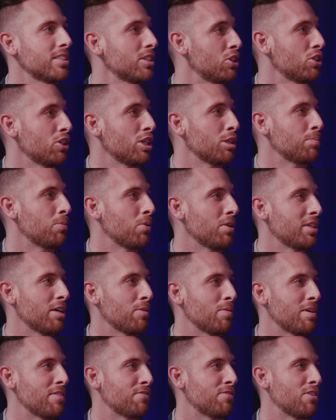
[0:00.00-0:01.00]
the turning point that
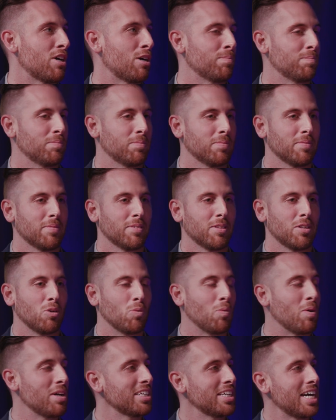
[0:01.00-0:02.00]
went from
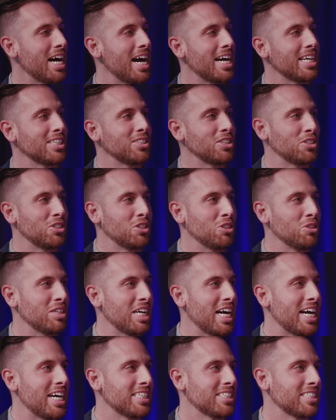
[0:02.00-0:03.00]
1 guy to 2
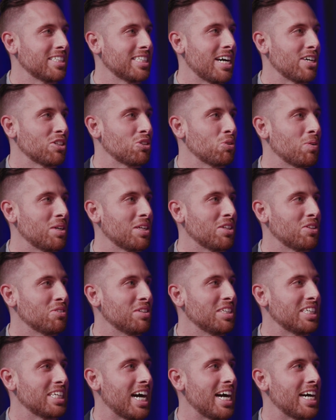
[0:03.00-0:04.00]
guys to now
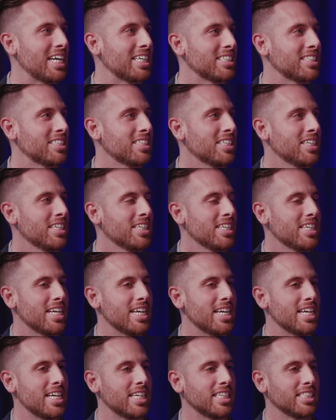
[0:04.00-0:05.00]
23 guys,
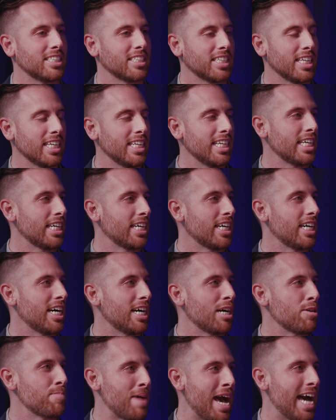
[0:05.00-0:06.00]
is getting
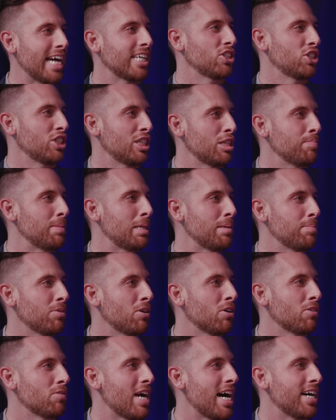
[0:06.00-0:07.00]
passionate
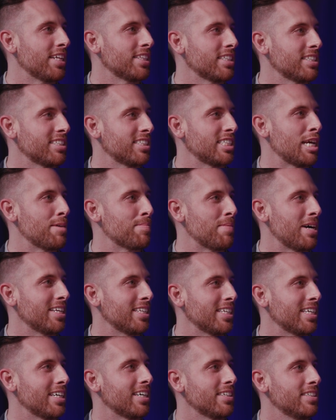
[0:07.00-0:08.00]
people around the same
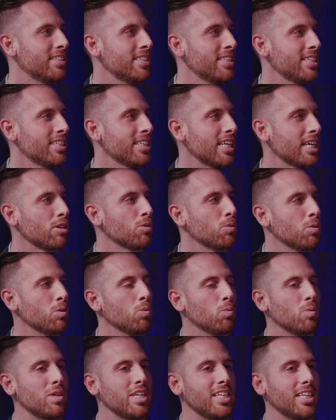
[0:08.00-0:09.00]
idea. Like,
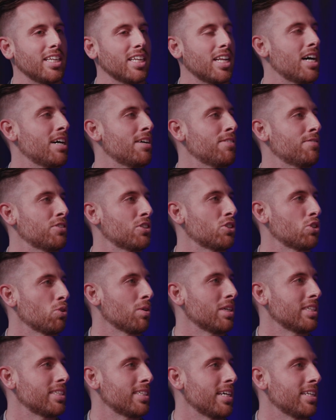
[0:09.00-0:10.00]
we love
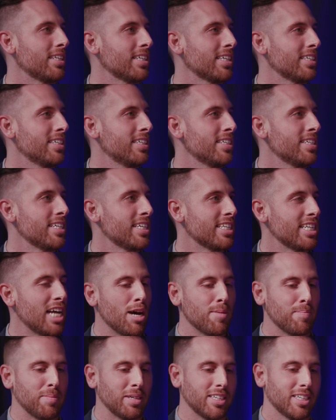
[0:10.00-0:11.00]
storytelling,
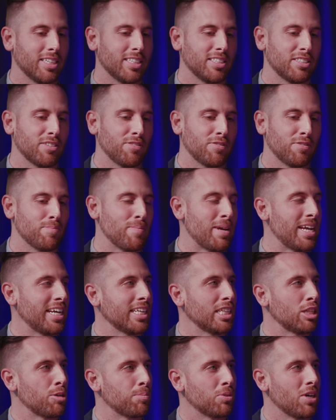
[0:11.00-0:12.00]
not because of
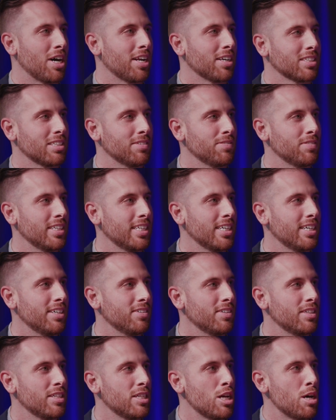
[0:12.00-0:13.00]
making the product a video,